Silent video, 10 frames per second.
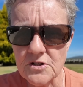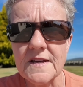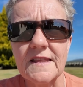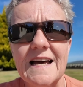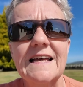
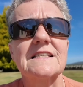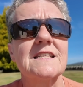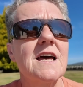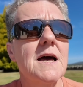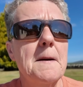doing that,
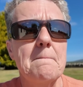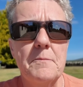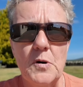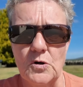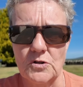
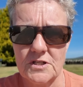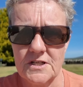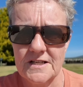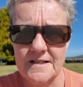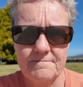but
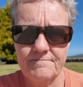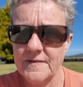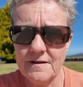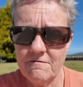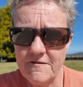
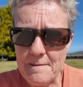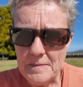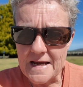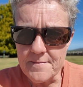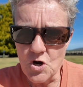
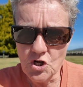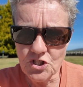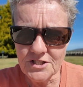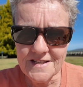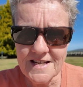family
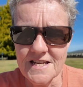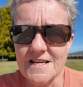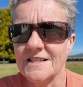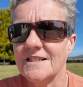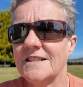emergency.
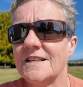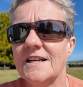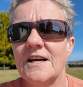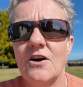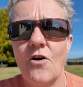
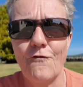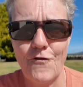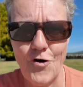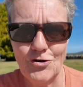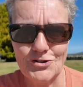
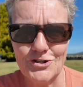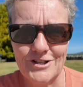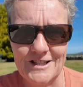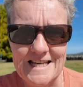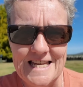
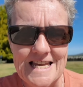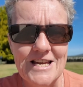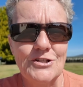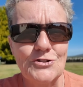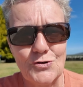Unfortunately,
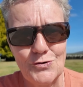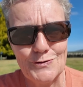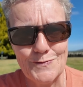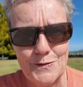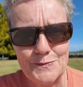Sue's
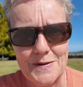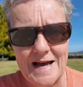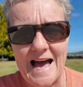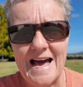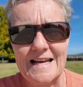mum
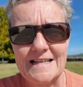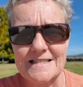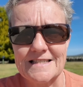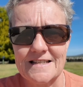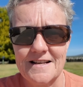
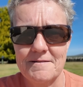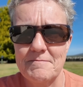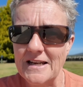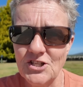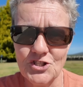has
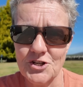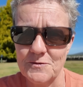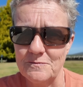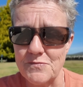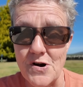managed to
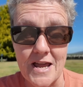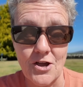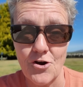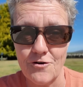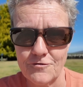break
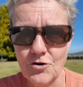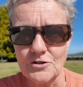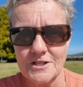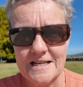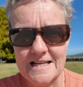her foot,